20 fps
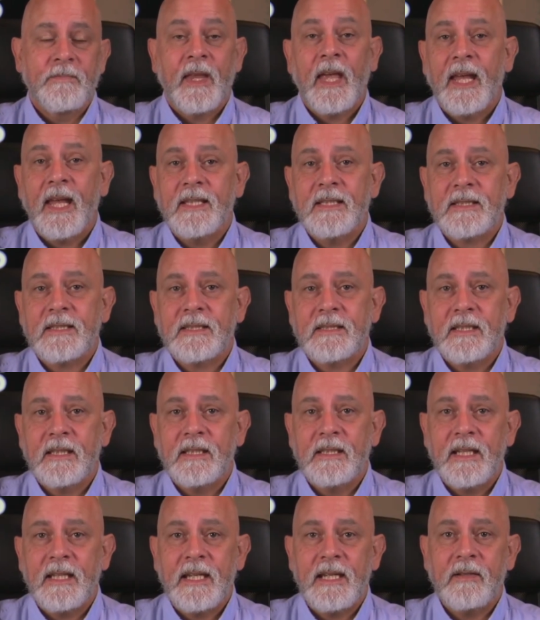Hence the
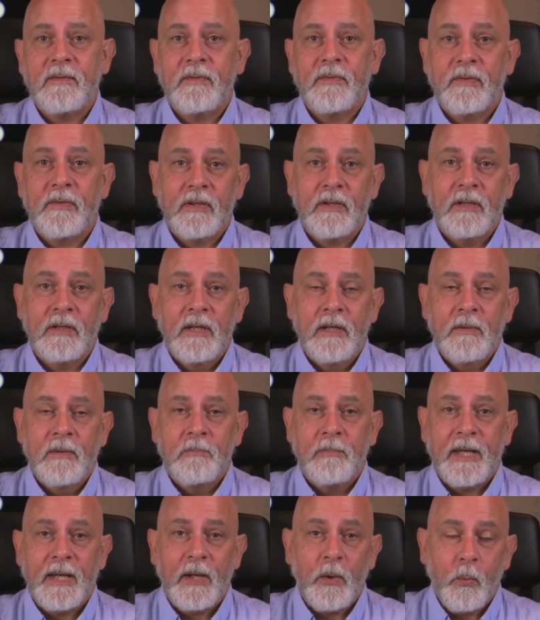need for
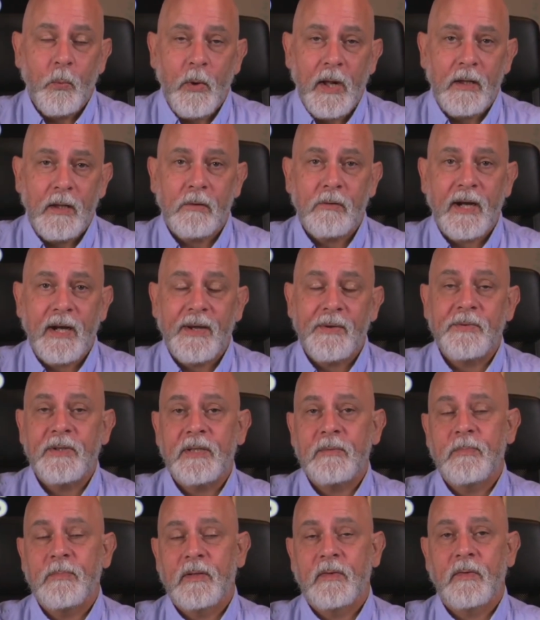being
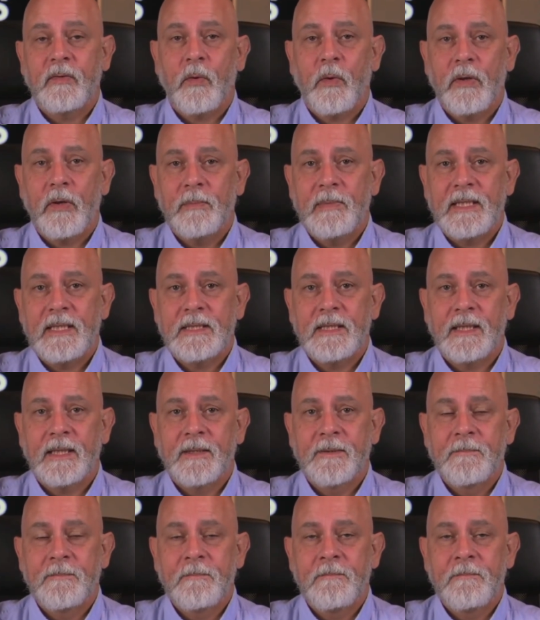well-grounded before the meeting.